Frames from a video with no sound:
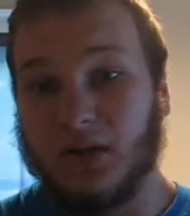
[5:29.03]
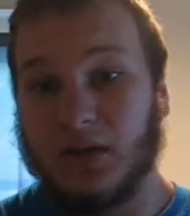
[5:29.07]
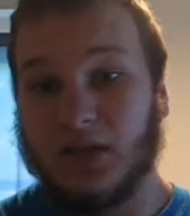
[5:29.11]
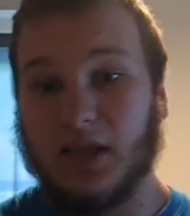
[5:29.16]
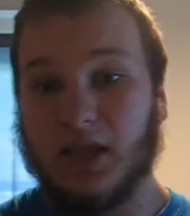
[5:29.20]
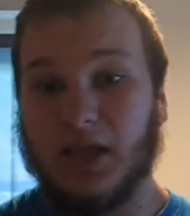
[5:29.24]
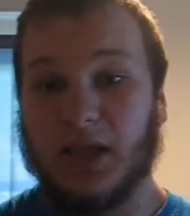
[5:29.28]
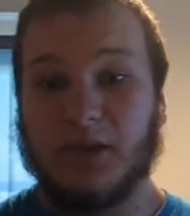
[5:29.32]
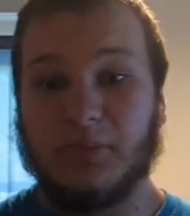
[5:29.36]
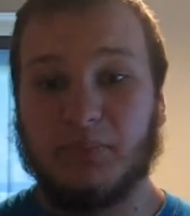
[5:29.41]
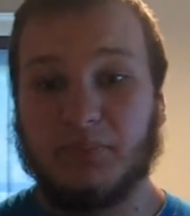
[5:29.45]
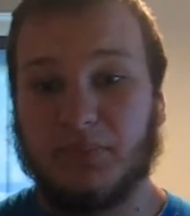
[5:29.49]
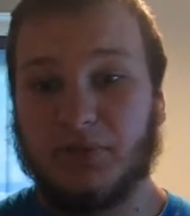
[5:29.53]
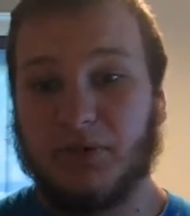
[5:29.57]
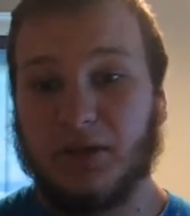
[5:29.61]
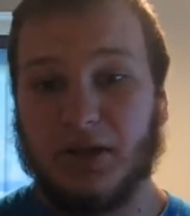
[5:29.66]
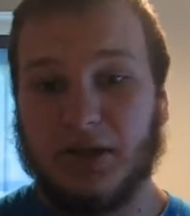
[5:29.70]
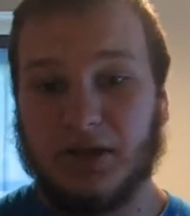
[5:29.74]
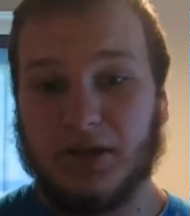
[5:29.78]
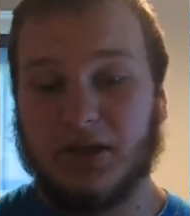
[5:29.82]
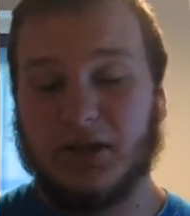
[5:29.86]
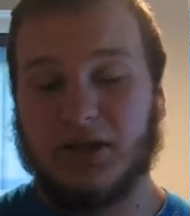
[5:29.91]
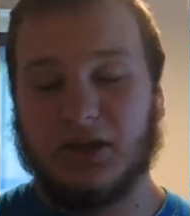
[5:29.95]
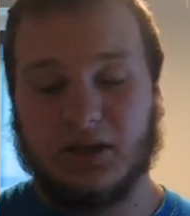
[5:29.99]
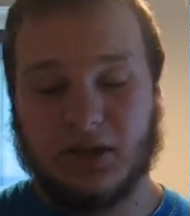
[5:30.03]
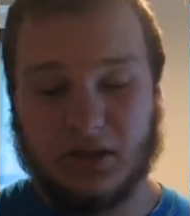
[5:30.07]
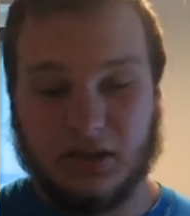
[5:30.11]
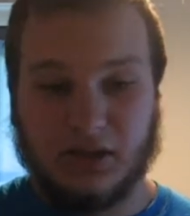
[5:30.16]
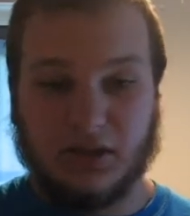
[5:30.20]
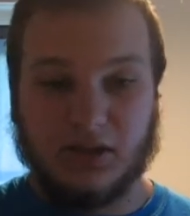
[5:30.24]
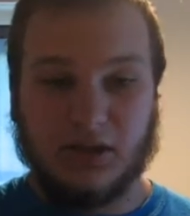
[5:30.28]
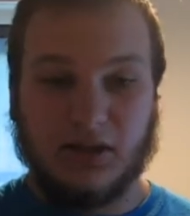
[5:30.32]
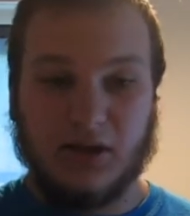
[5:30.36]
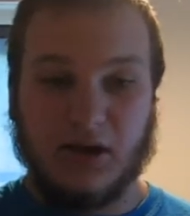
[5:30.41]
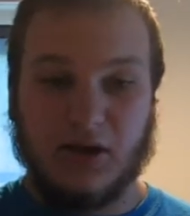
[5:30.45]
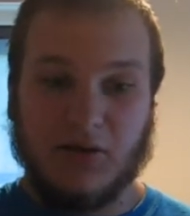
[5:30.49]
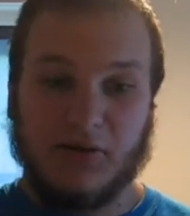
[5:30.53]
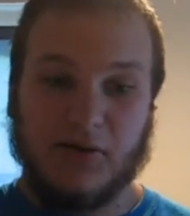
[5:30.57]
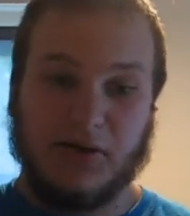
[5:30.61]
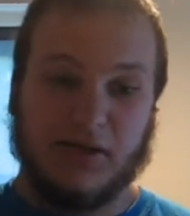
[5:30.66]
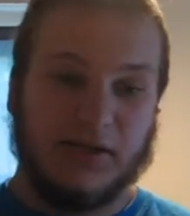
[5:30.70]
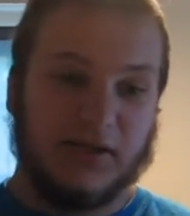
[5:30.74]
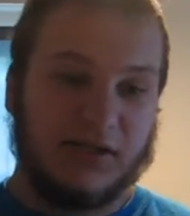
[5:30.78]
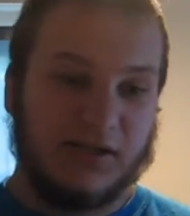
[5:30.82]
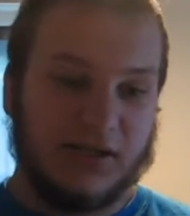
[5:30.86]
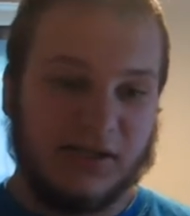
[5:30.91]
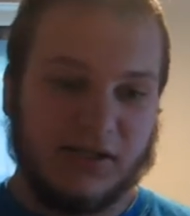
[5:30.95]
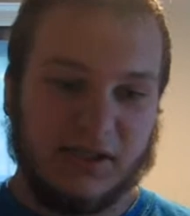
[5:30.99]
gameplay. You know,
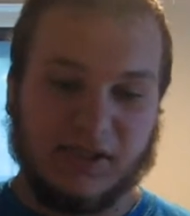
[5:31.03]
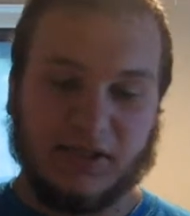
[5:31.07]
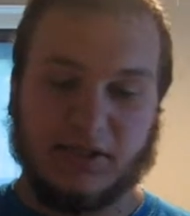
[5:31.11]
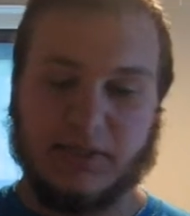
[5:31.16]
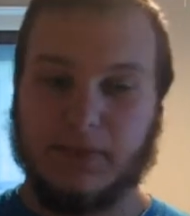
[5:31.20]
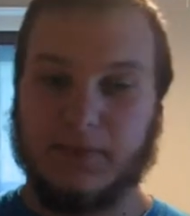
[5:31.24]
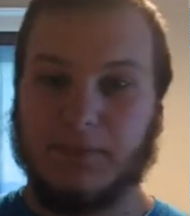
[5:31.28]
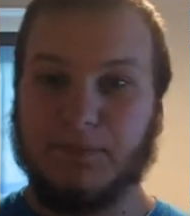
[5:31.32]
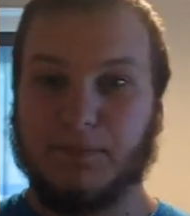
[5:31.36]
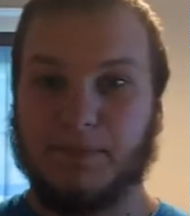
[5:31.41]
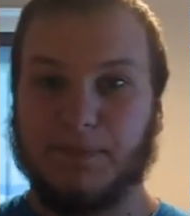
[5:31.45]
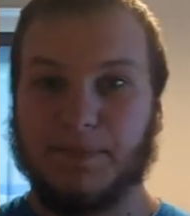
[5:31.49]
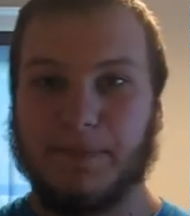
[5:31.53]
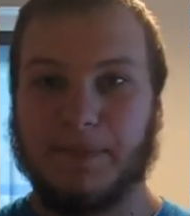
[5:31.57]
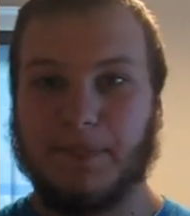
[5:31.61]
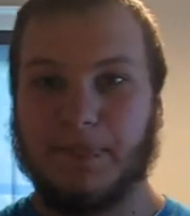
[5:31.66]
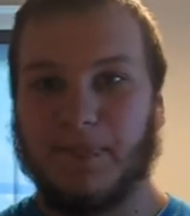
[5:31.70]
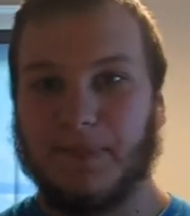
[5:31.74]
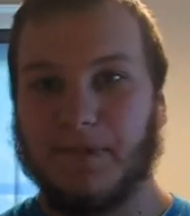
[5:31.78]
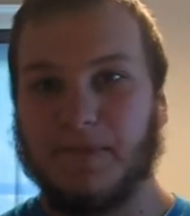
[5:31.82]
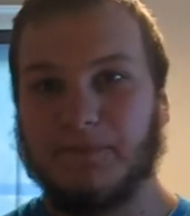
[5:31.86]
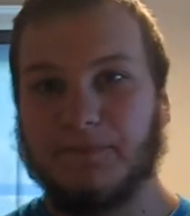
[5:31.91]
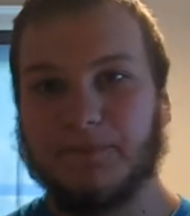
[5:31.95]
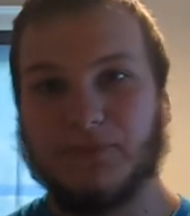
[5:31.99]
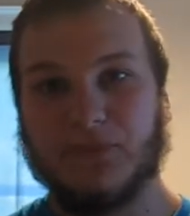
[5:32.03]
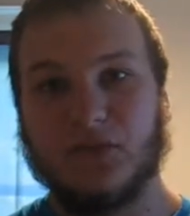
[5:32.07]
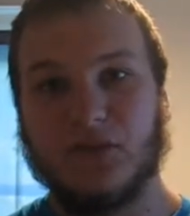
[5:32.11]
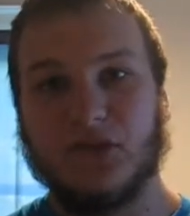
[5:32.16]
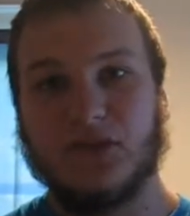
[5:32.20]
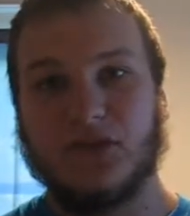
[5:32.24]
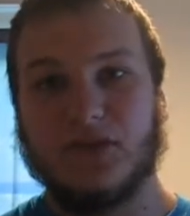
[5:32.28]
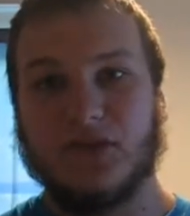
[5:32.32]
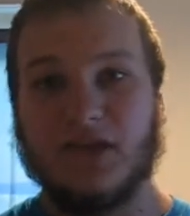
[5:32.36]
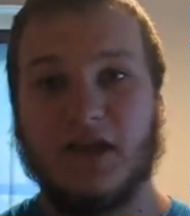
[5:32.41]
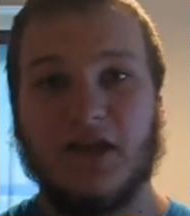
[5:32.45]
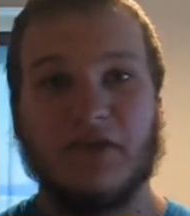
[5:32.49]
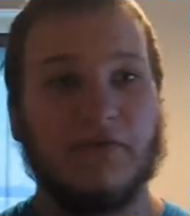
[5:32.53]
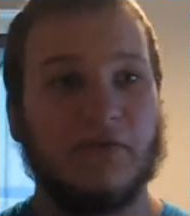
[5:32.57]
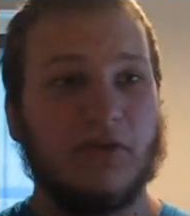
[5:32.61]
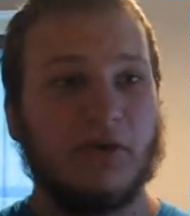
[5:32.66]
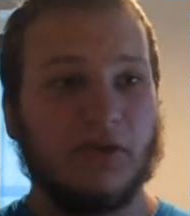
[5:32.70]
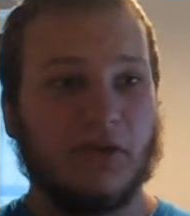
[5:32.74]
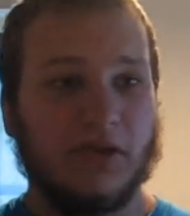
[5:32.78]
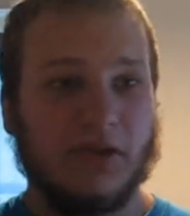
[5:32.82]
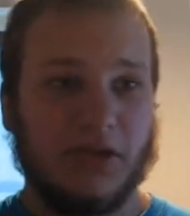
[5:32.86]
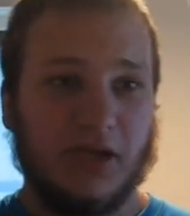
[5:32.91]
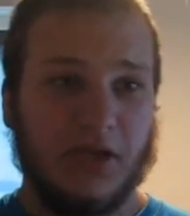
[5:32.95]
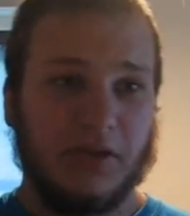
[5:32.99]
it's
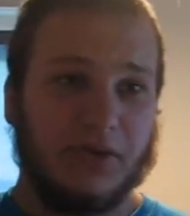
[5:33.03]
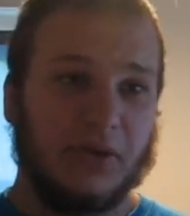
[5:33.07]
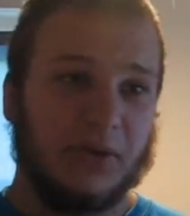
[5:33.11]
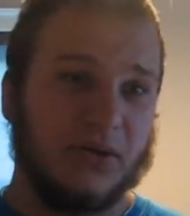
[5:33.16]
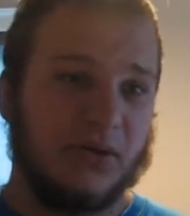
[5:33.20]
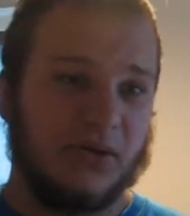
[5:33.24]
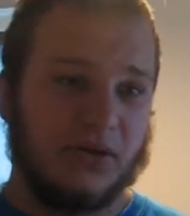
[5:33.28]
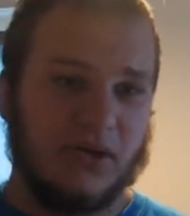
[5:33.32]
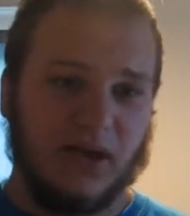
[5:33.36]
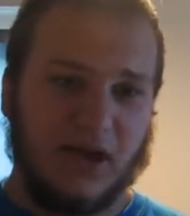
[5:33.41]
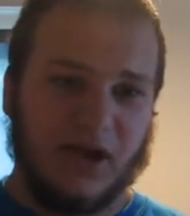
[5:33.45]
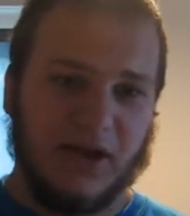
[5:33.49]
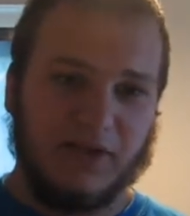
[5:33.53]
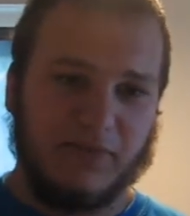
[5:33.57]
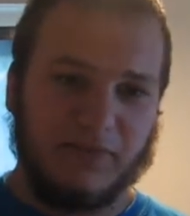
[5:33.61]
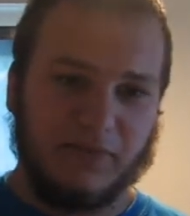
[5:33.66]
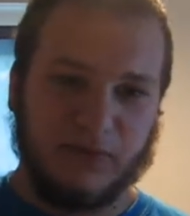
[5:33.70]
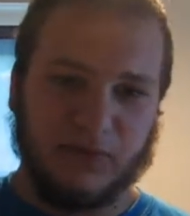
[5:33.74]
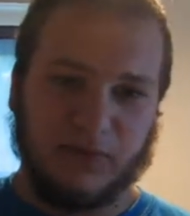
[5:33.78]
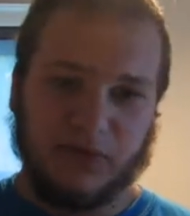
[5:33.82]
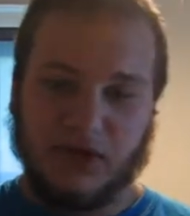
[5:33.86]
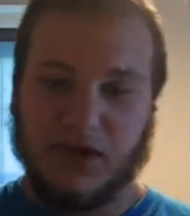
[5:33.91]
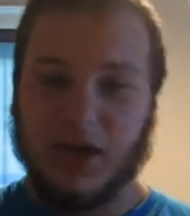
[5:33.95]
definitely nothing to die for,